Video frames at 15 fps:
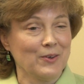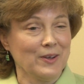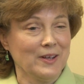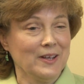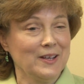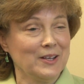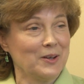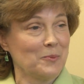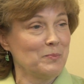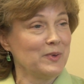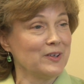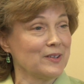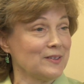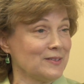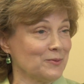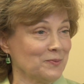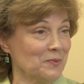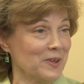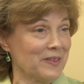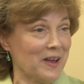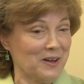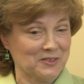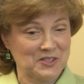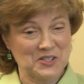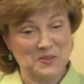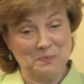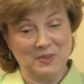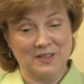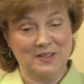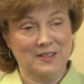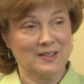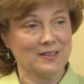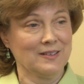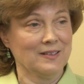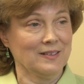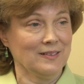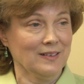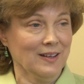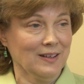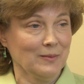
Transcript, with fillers: eating a meal without spilling and,